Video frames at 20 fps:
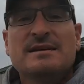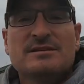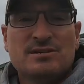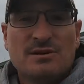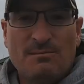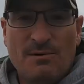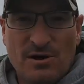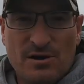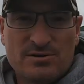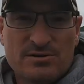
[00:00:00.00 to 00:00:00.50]

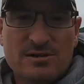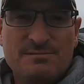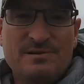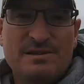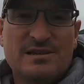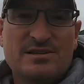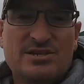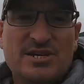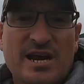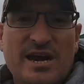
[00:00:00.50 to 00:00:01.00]
Tomorrow's gonna be
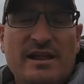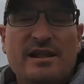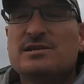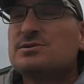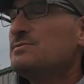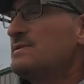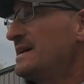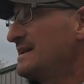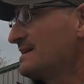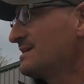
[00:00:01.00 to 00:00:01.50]
the challenge.
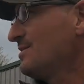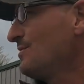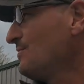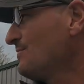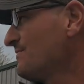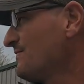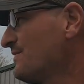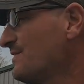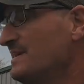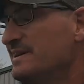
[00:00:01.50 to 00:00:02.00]
We got a
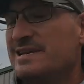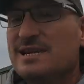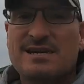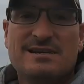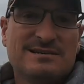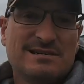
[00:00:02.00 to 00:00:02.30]
cold front.